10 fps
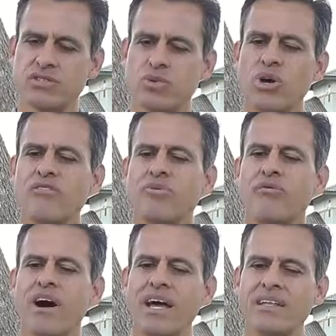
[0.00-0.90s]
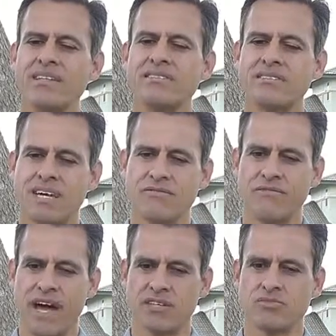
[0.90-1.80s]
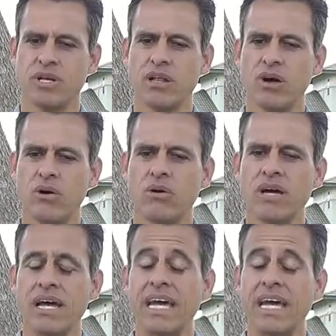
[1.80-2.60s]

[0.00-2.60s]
so we have provided these 10 facts below